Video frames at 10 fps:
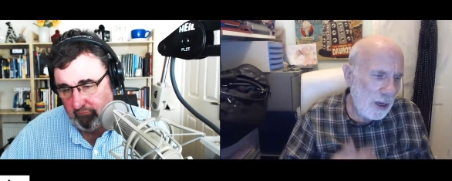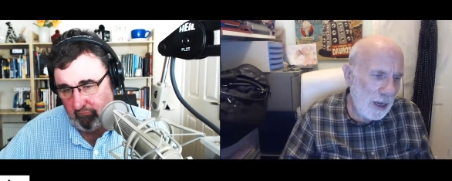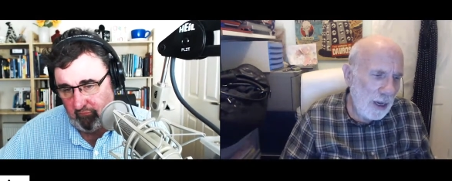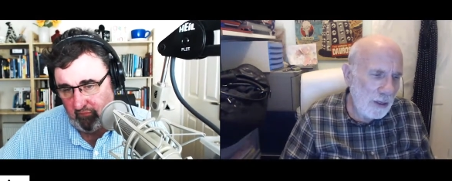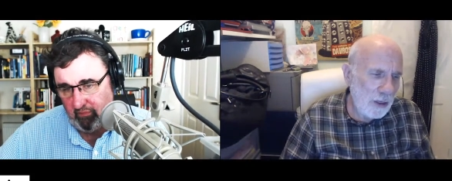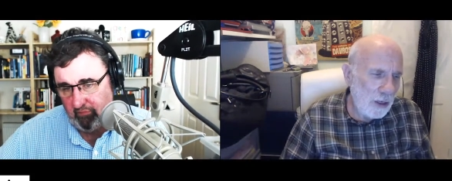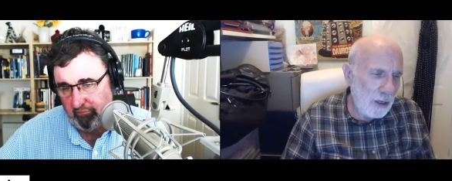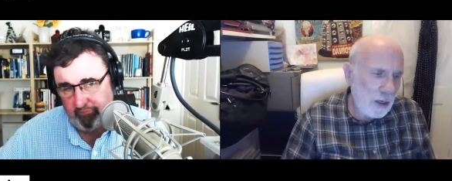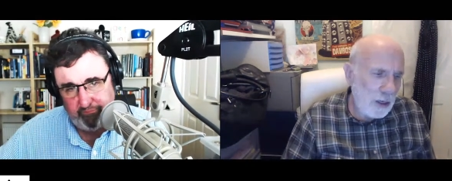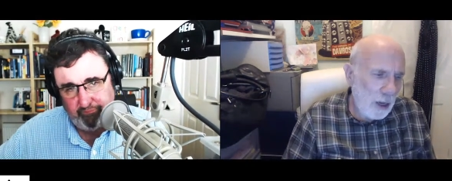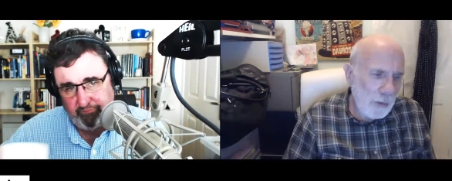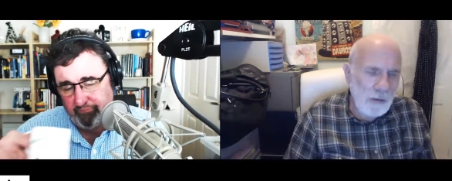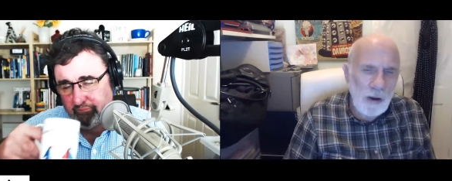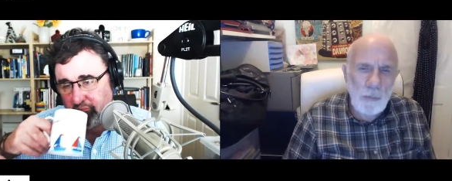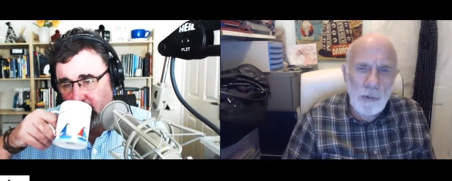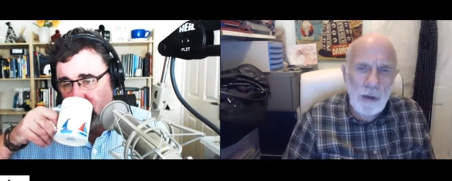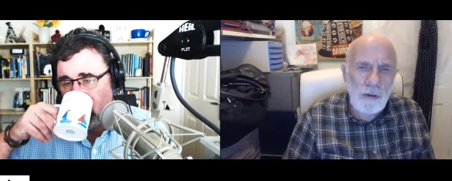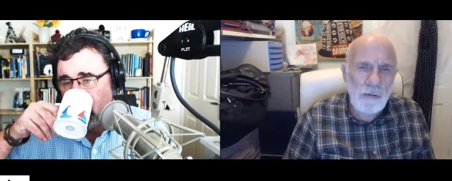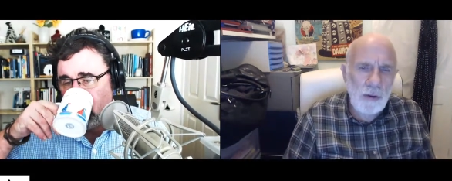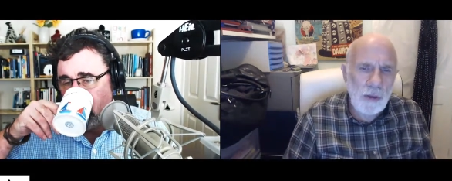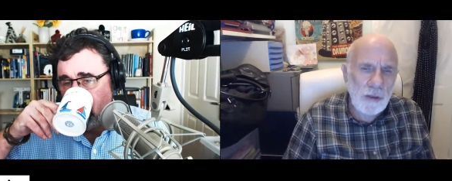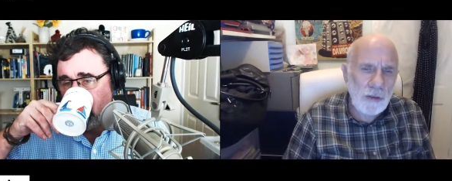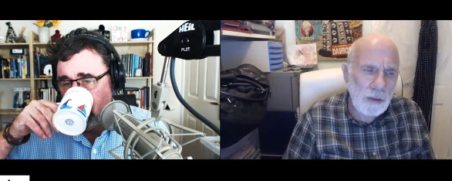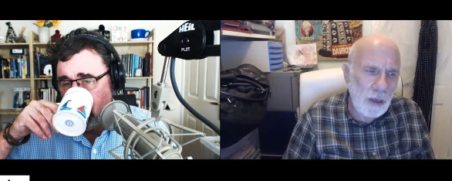Speaker 1: and I'm a great believer in this.